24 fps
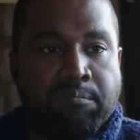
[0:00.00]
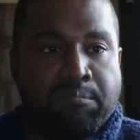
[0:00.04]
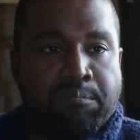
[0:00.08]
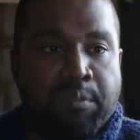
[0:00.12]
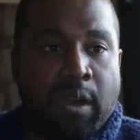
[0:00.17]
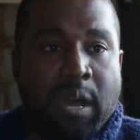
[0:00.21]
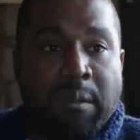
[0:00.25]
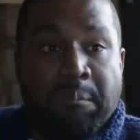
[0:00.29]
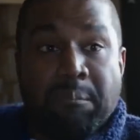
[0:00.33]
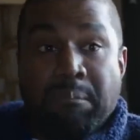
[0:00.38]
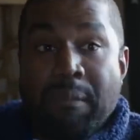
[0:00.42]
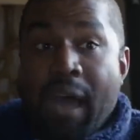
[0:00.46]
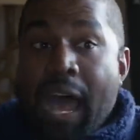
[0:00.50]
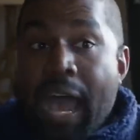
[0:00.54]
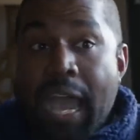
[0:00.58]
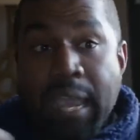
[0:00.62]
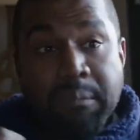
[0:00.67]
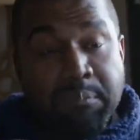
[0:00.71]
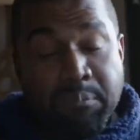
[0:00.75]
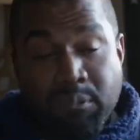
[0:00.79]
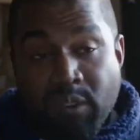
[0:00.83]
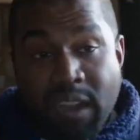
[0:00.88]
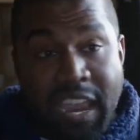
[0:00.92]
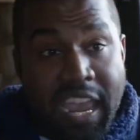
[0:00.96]
But my
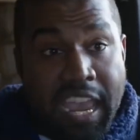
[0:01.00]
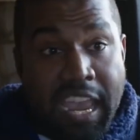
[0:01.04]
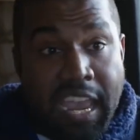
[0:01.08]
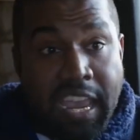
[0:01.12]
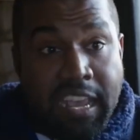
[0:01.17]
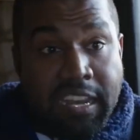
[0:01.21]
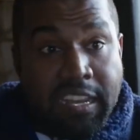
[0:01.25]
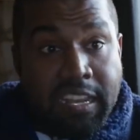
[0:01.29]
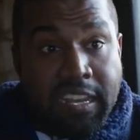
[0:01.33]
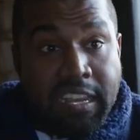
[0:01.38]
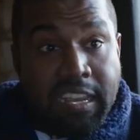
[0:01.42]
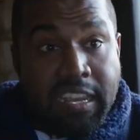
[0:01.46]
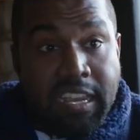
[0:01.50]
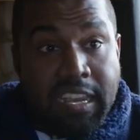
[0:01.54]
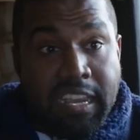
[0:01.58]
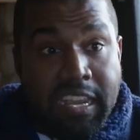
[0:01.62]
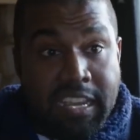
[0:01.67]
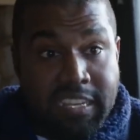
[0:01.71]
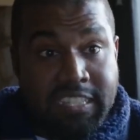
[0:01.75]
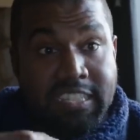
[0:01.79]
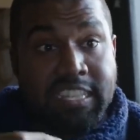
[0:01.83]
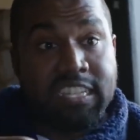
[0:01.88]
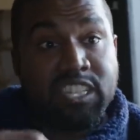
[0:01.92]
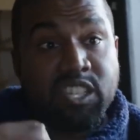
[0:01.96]
brand
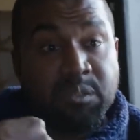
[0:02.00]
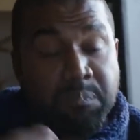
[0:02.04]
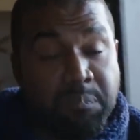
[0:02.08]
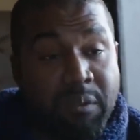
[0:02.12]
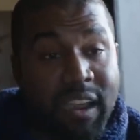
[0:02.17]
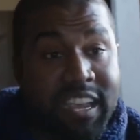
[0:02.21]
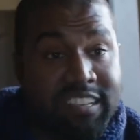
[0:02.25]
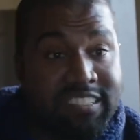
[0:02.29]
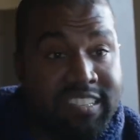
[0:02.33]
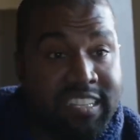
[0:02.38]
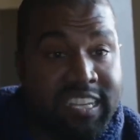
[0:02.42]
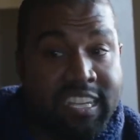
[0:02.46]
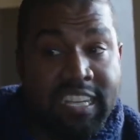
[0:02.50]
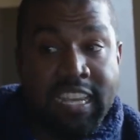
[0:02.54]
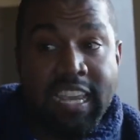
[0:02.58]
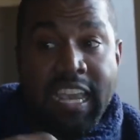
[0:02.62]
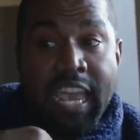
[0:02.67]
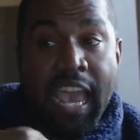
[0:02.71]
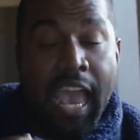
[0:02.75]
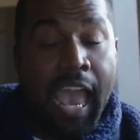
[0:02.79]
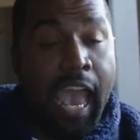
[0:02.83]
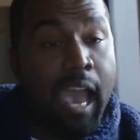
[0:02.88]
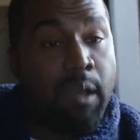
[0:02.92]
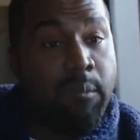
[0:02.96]
is expressing
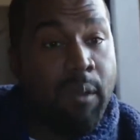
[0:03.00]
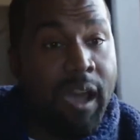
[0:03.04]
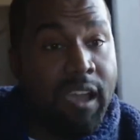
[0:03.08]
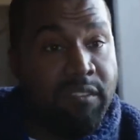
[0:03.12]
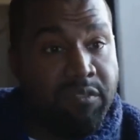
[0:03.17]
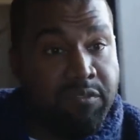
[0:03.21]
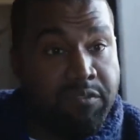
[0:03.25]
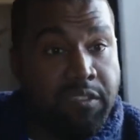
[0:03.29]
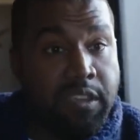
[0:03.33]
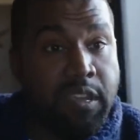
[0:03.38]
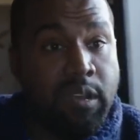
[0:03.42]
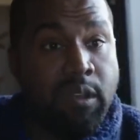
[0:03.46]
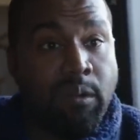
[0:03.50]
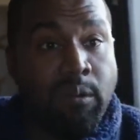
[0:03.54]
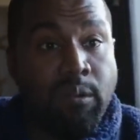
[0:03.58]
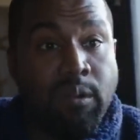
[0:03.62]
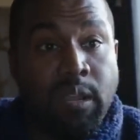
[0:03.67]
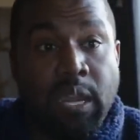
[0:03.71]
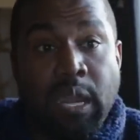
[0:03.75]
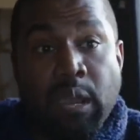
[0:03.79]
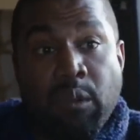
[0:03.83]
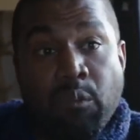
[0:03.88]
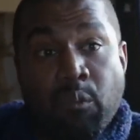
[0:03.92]
how I feel,